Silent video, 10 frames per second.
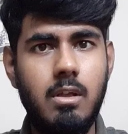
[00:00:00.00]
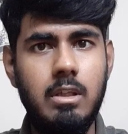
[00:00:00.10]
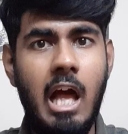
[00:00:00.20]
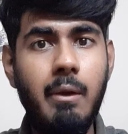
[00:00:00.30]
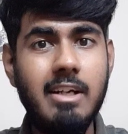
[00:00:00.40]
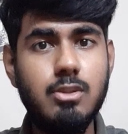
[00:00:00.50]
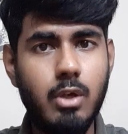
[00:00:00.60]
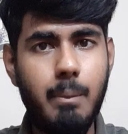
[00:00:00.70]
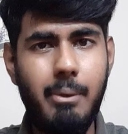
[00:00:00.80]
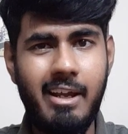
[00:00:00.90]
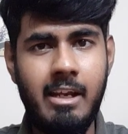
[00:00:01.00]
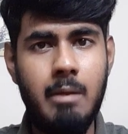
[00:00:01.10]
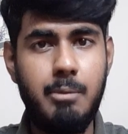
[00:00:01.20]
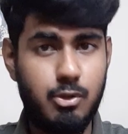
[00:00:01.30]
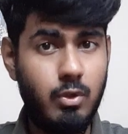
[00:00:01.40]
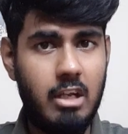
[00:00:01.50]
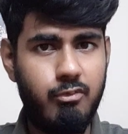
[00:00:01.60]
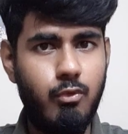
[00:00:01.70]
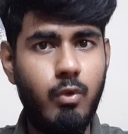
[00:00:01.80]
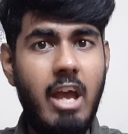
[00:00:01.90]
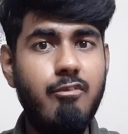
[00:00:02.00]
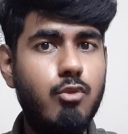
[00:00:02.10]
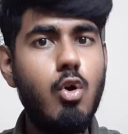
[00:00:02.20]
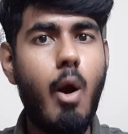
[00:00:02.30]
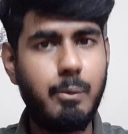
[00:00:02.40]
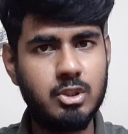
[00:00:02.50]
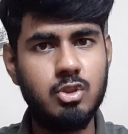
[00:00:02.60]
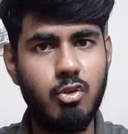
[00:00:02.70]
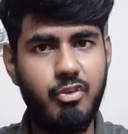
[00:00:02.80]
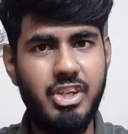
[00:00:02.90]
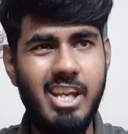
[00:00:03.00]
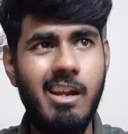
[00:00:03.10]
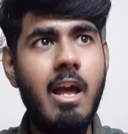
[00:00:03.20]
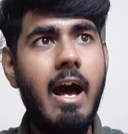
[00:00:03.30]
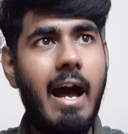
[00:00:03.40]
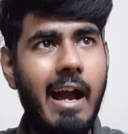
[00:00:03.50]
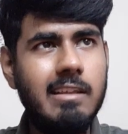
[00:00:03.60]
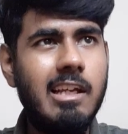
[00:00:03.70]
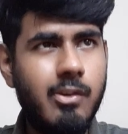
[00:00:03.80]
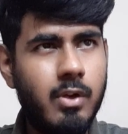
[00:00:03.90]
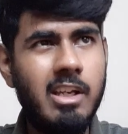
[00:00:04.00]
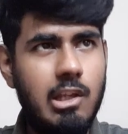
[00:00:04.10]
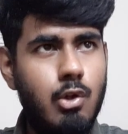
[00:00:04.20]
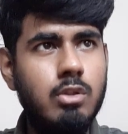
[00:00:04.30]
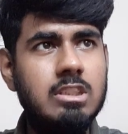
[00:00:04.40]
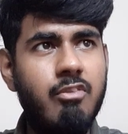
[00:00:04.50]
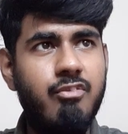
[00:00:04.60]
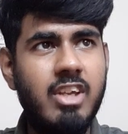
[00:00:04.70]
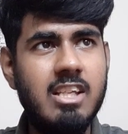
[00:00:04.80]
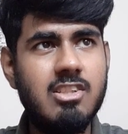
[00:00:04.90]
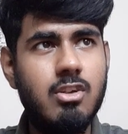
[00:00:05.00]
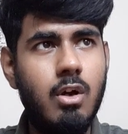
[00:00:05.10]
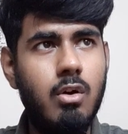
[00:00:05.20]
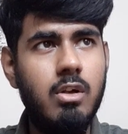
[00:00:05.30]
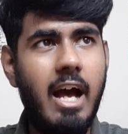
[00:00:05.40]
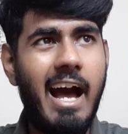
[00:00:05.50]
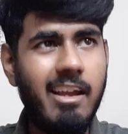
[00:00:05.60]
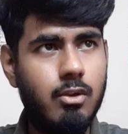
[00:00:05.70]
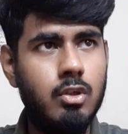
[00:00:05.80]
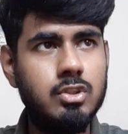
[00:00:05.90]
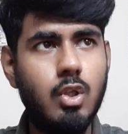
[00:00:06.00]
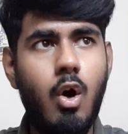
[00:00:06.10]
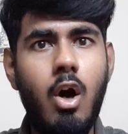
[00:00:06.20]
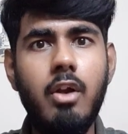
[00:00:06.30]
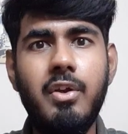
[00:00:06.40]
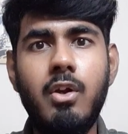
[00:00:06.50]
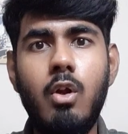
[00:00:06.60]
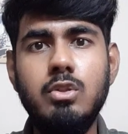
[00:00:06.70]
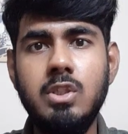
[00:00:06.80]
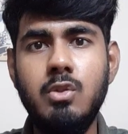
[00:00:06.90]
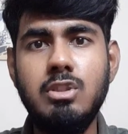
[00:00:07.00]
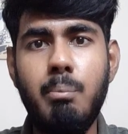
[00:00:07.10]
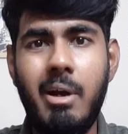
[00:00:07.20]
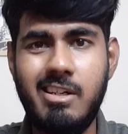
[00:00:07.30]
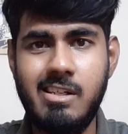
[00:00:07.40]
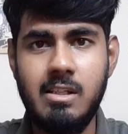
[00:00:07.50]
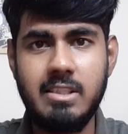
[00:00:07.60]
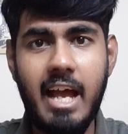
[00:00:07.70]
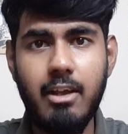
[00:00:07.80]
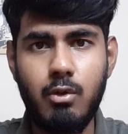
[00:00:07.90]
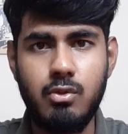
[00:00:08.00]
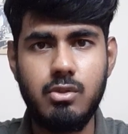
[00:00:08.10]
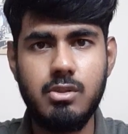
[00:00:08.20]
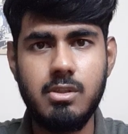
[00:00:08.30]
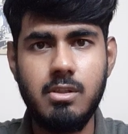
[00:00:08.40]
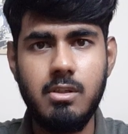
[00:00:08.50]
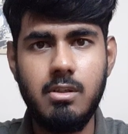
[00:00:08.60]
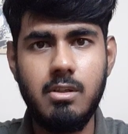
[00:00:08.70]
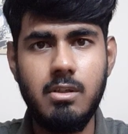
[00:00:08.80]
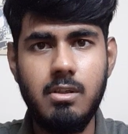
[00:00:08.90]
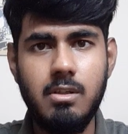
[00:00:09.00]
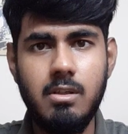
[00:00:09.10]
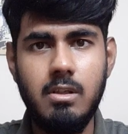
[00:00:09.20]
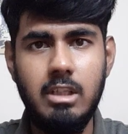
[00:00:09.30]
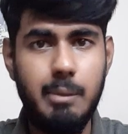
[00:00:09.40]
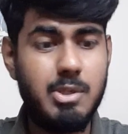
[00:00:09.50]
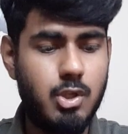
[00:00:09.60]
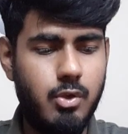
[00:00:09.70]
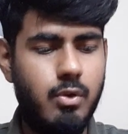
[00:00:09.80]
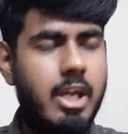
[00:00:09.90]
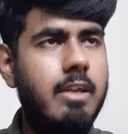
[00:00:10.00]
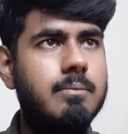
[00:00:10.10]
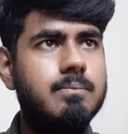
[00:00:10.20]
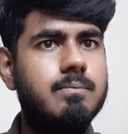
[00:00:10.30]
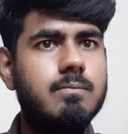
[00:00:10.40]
Now let's look at plugin number 12. We have two options over here. Either you can use the VS Code icons or you can also use the materials icons. Let me show you, okay?